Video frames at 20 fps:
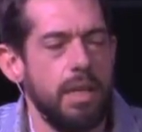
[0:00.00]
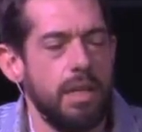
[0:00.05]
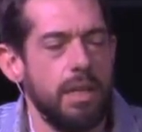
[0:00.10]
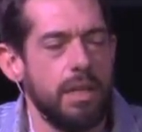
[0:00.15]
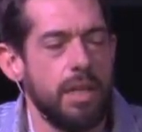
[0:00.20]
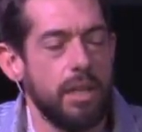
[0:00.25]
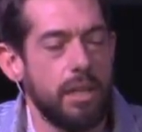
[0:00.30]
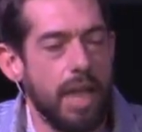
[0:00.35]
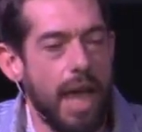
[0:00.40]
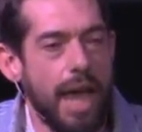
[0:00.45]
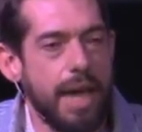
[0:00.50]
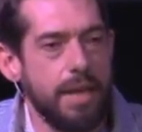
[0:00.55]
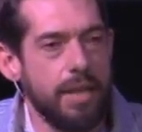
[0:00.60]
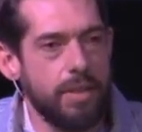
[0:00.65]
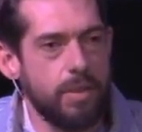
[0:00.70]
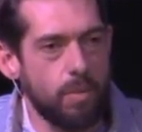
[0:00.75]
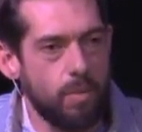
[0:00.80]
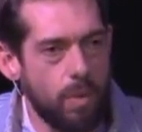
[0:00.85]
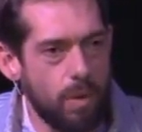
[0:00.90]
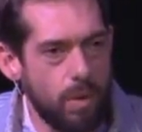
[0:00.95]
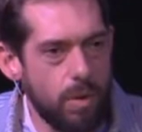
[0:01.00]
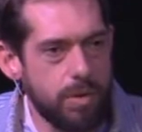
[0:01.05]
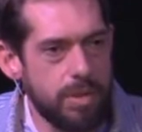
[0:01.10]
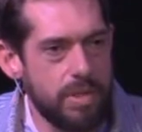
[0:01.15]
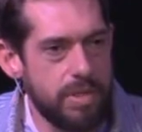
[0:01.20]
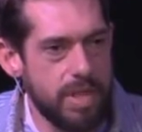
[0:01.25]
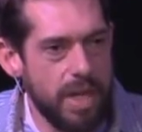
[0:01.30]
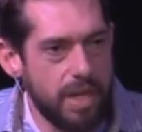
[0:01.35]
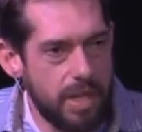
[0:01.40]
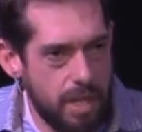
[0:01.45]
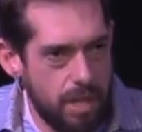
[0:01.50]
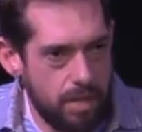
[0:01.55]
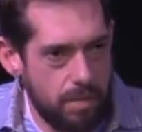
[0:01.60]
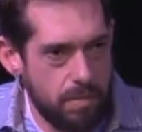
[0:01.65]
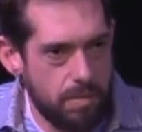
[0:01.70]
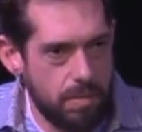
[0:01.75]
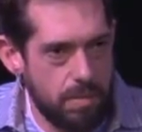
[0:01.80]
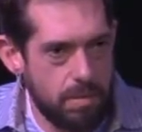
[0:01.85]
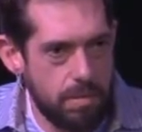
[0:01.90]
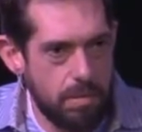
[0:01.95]
The light of the world is in you.
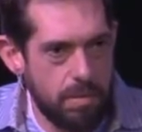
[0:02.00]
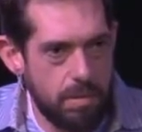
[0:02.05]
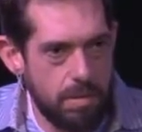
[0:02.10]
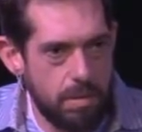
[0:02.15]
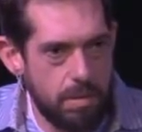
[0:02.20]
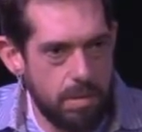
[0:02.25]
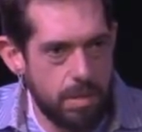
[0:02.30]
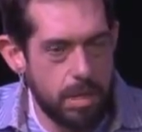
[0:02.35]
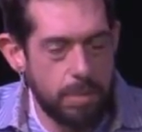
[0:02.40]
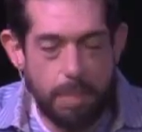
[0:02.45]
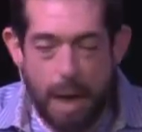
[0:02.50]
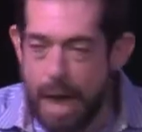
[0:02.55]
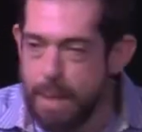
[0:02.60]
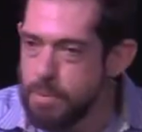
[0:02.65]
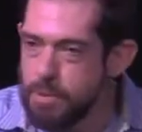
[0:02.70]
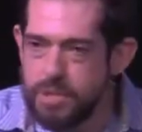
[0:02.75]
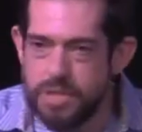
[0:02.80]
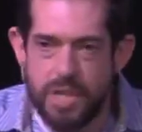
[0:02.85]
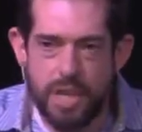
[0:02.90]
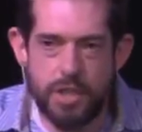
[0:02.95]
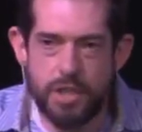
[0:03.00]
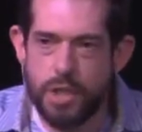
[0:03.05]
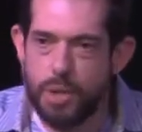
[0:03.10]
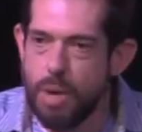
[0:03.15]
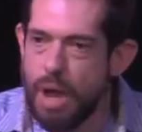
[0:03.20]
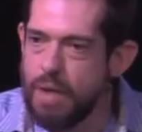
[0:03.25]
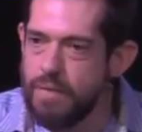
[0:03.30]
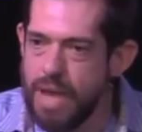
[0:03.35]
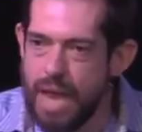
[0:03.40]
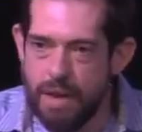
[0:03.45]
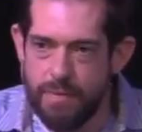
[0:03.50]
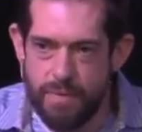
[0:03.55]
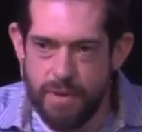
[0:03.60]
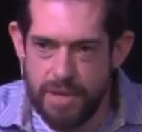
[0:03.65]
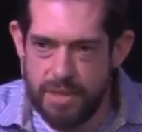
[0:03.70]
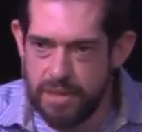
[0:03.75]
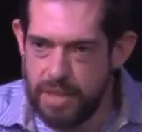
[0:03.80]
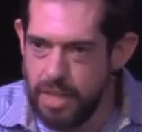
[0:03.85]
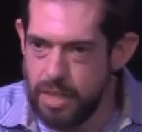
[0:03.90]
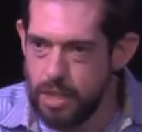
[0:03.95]
The Bible says you have
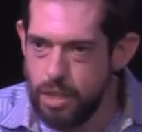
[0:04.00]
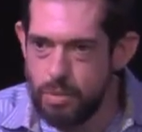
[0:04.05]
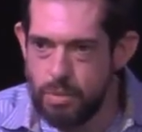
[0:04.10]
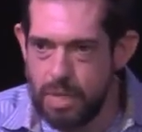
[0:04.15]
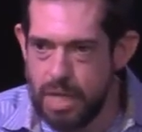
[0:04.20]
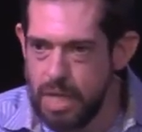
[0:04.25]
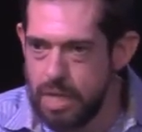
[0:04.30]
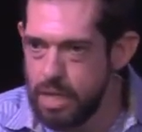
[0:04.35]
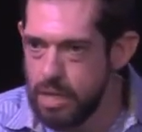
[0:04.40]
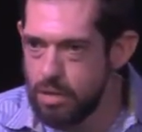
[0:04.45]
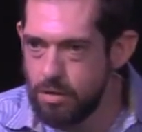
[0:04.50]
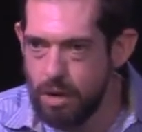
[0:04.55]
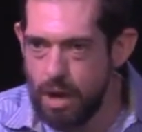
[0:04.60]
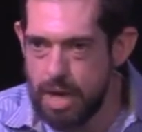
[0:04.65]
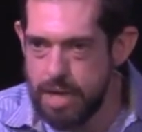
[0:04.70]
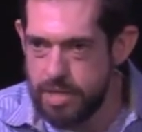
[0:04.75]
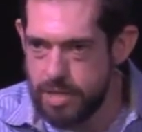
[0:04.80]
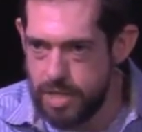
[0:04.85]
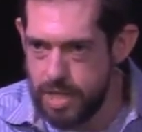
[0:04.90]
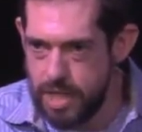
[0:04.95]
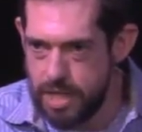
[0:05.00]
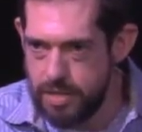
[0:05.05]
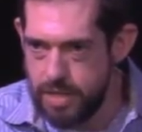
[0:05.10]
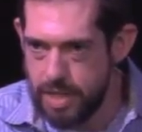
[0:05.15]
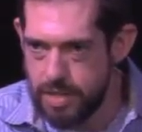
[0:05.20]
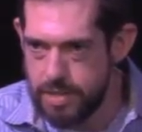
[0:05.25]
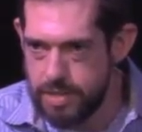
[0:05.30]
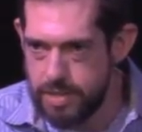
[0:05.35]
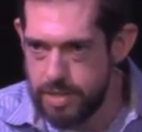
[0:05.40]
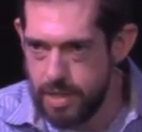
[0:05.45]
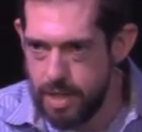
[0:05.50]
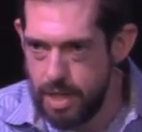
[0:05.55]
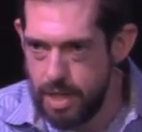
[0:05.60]
everything you need in Christ Jesus.